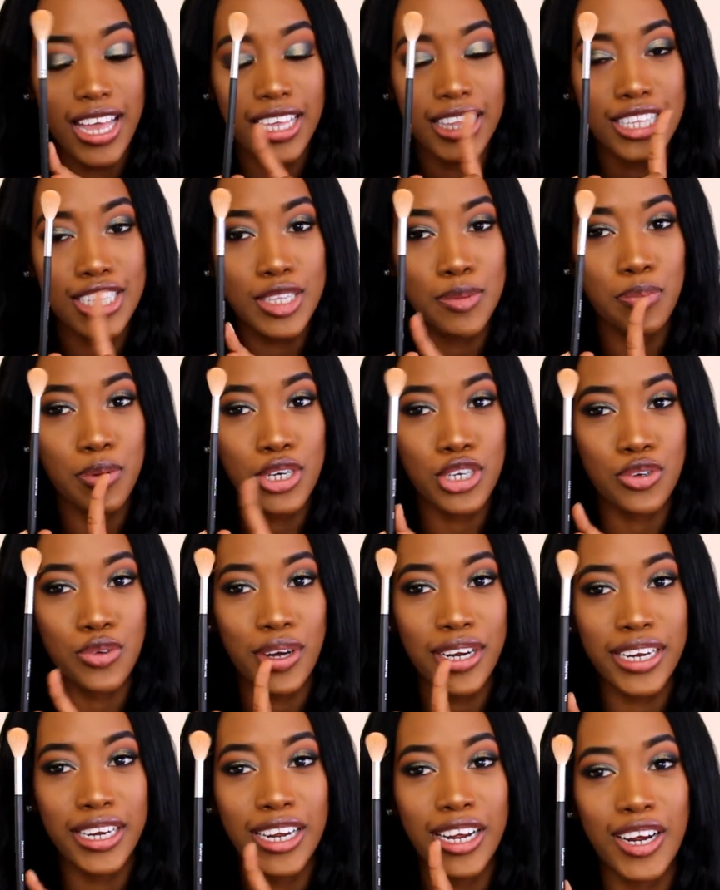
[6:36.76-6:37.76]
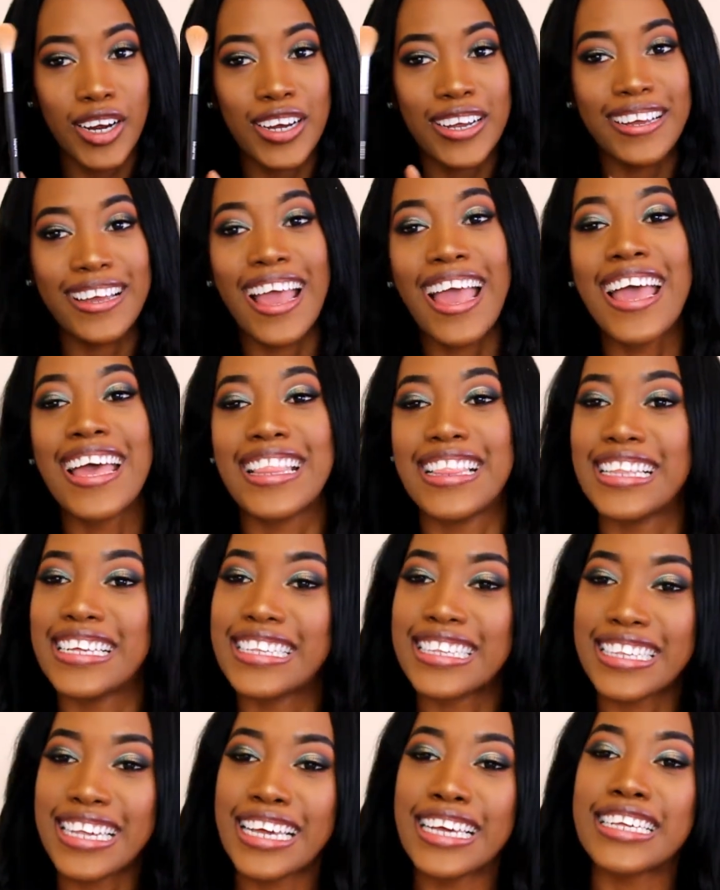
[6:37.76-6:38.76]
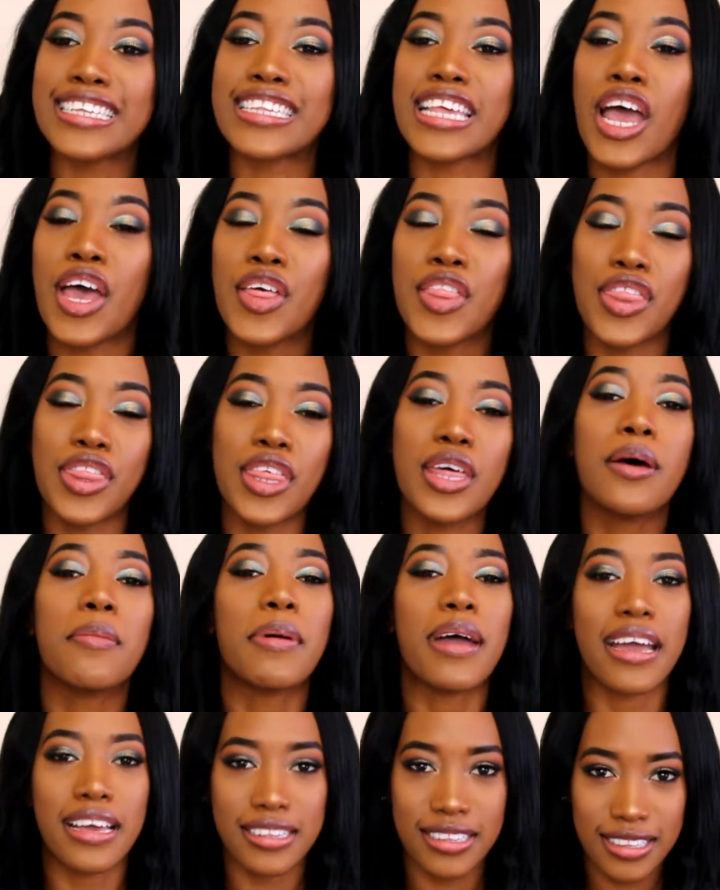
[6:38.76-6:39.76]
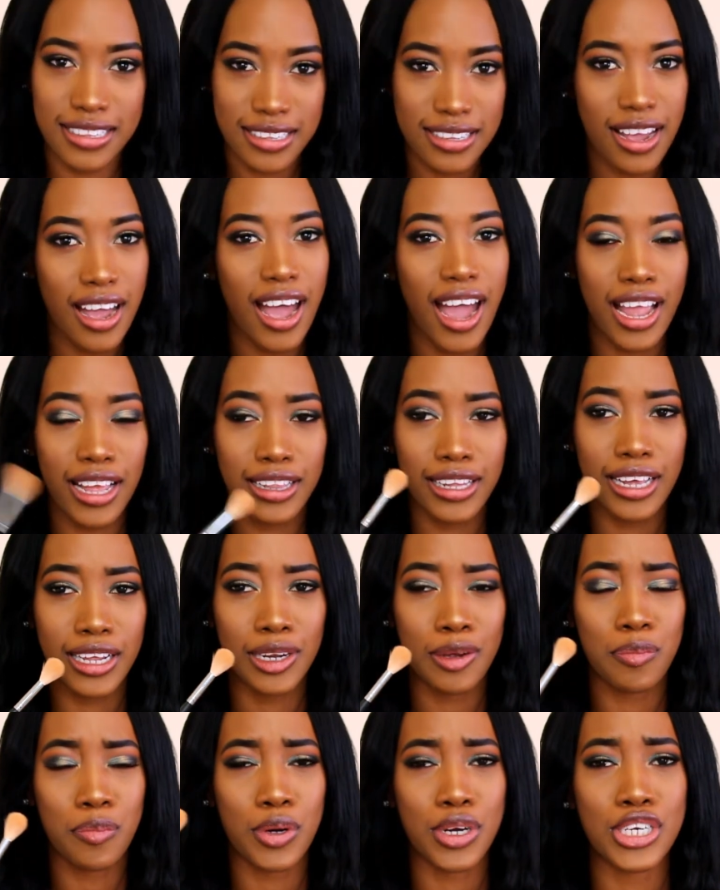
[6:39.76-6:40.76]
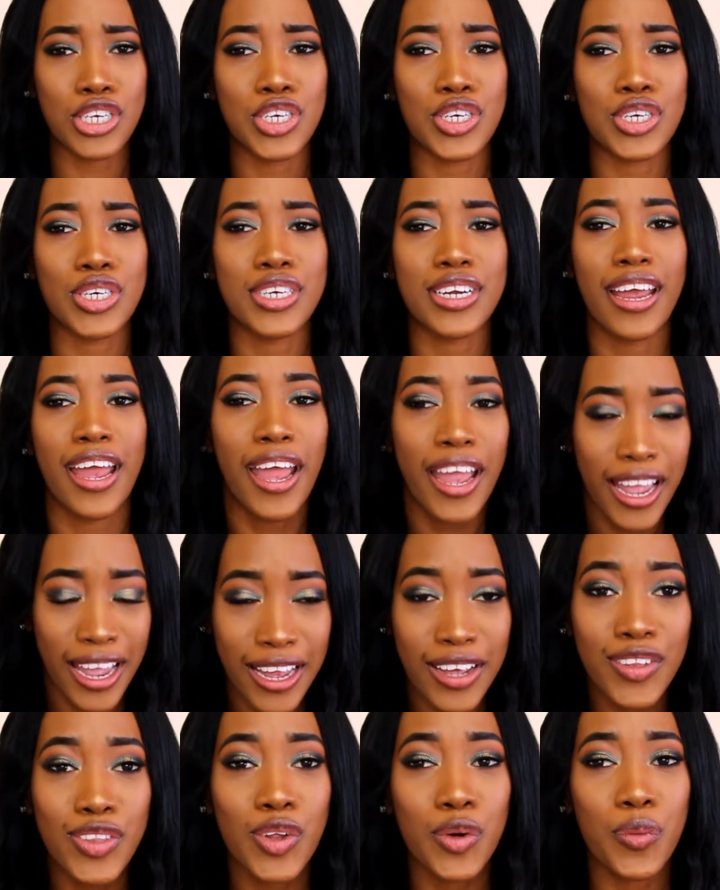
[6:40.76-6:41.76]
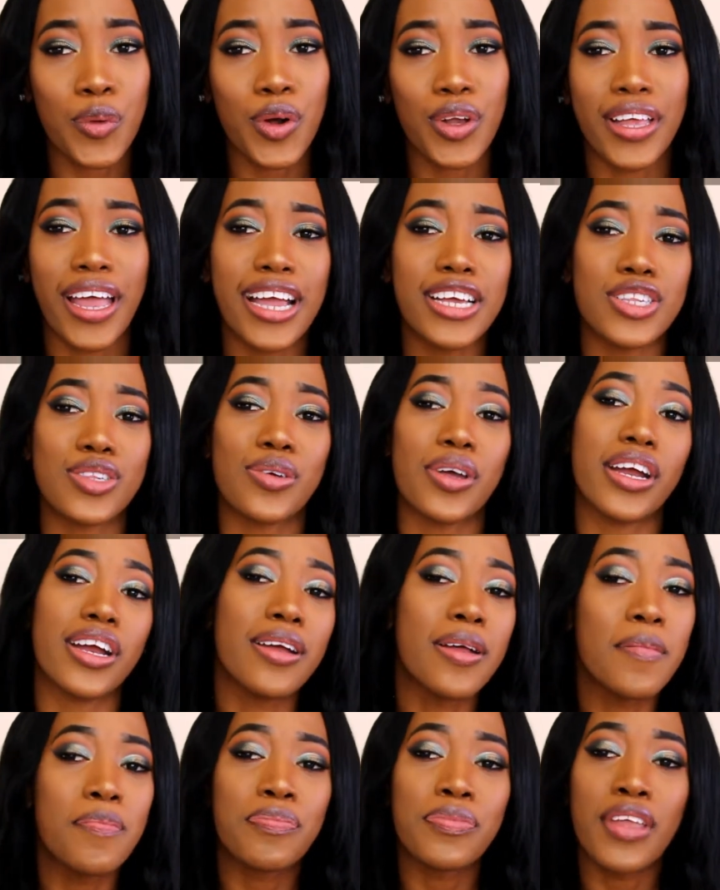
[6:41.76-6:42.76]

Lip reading: this brush right here, this is the best highlighting brush in the world, I swear.